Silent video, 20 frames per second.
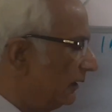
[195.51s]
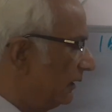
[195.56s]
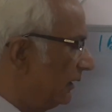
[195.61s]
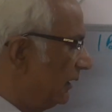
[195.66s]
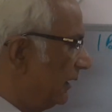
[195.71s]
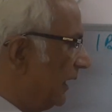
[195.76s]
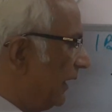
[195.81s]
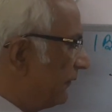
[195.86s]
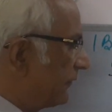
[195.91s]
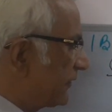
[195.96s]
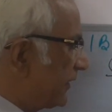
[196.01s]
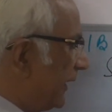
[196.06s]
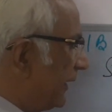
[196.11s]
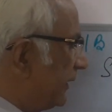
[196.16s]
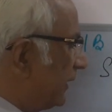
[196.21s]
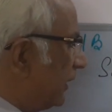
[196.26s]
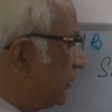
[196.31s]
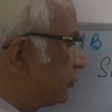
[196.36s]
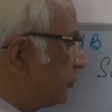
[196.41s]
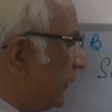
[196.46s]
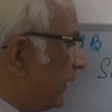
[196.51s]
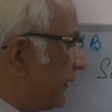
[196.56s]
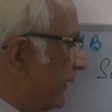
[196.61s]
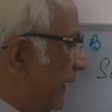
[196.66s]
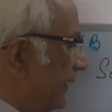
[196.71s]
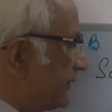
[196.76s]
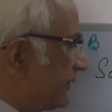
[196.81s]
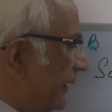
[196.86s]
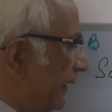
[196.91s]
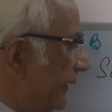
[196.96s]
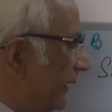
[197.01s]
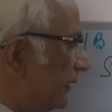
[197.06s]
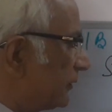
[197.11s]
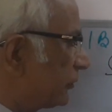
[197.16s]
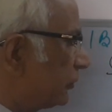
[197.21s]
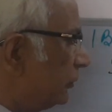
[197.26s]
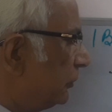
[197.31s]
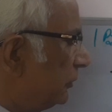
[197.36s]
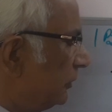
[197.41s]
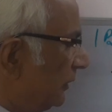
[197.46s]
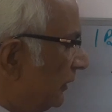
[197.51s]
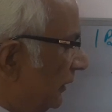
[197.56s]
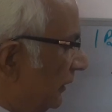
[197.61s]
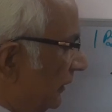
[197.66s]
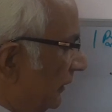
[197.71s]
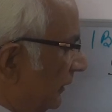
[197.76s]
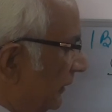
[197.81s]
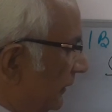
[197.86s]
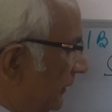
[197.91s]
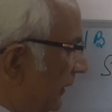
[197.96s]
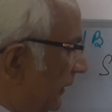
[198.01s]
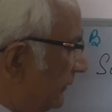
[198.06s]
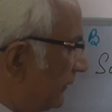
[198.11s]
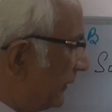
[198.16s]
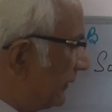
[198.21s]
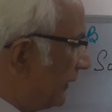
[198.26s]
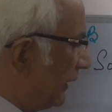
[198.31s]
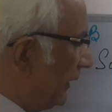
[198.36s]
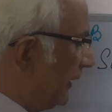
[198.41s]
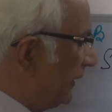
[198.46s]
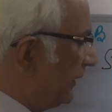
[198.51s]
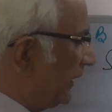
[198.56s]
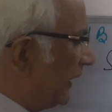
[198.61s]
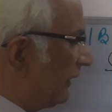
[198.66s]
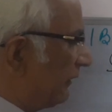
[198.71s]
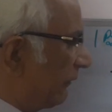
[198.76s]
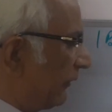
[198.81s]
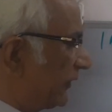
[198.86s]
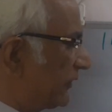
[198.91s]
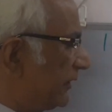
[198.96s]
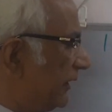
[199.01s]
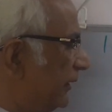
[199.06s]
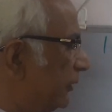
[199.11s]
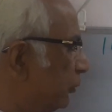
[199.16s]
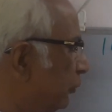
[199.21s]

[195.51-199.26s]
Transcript: left side also and right side also. This is a linear equation in